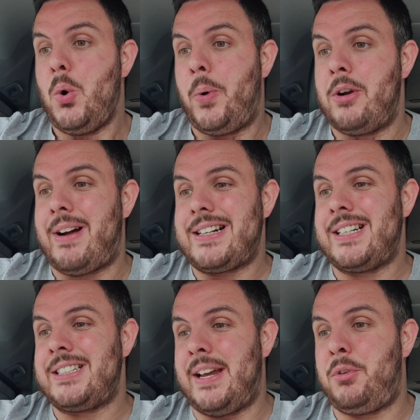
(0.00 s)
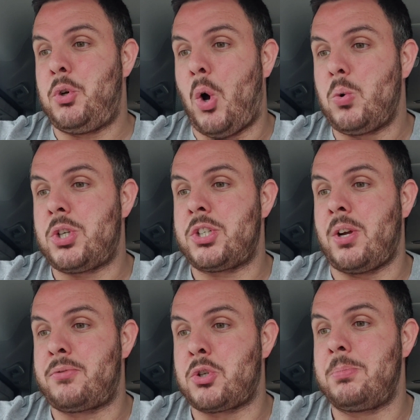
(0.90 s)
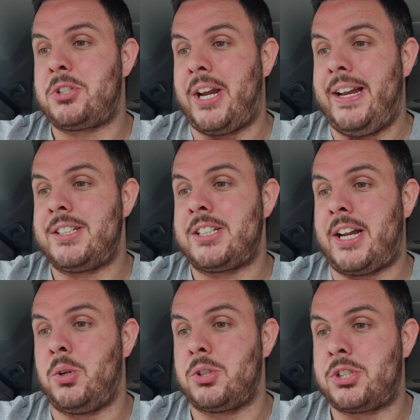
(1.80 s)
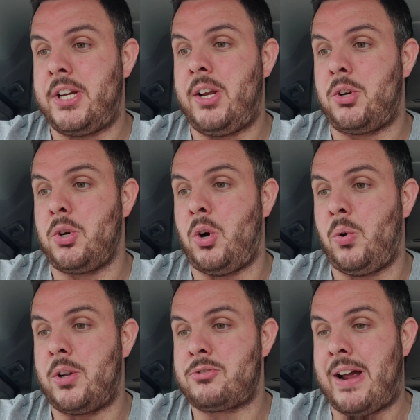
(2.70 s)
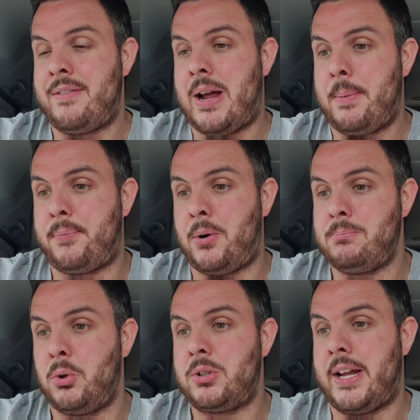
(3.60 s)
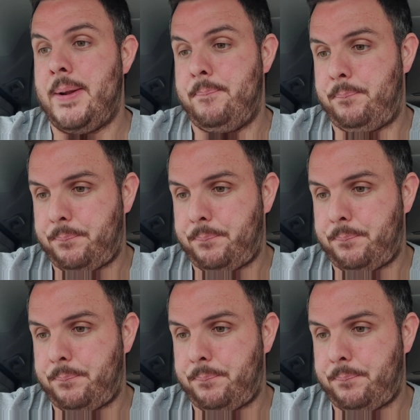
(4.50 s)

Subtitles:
We are writing to give you notice of some changes that you'll see on your Ola Driver app from Monday.